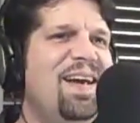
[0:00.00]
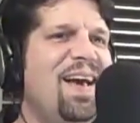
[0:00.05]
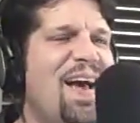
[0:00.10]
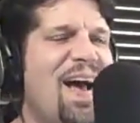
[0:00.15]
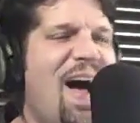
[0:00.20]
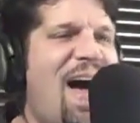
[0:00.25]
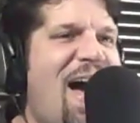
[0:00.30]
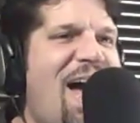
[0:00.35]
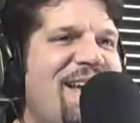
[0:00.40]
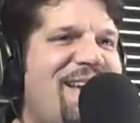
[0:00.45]

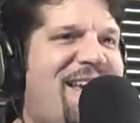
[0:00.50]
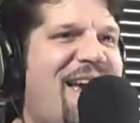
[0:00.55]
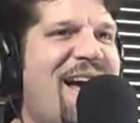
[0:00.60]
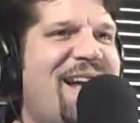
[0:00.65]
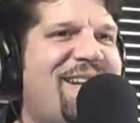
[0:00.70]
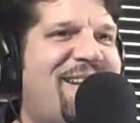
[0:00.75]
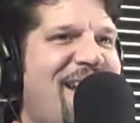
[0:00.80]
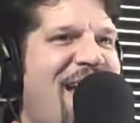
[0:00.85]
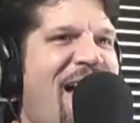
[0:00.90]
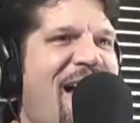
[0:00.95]
I
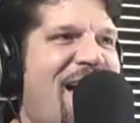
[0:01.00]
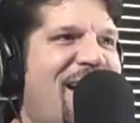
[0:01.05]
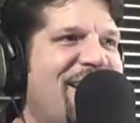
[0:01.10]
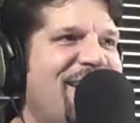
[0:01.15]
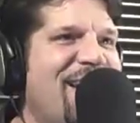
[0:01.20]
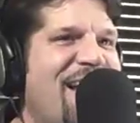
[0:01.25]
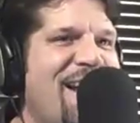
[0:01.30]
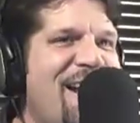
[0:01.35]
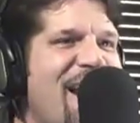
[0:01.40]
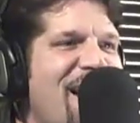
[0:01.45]
get
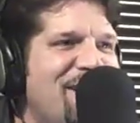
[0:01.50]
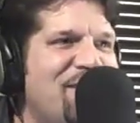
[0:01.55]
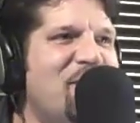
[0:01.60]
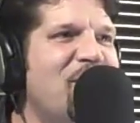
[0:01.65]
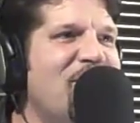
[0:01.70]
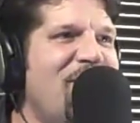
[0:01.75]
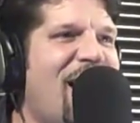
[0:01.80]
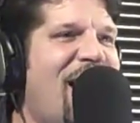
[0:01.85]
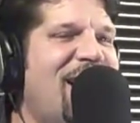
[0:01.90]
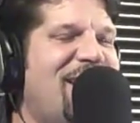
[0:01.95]
that. And I
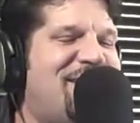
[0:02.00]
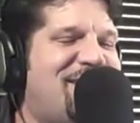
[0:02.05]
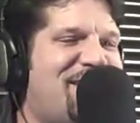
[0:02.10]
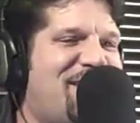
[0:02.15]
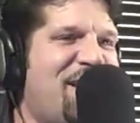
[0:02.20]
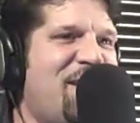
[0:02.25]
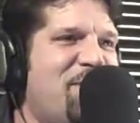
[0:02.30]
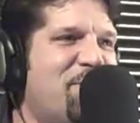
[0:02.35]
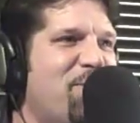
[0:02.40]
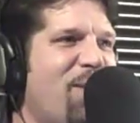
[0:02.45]
do like
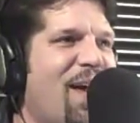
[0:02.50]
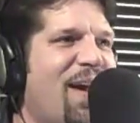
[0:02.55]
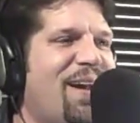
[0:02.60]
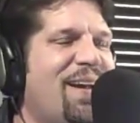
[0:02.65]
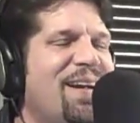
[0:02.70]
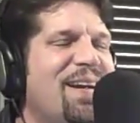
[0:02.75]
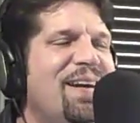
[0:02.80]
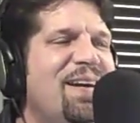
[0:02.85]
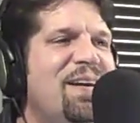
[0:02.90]
Steve Blake.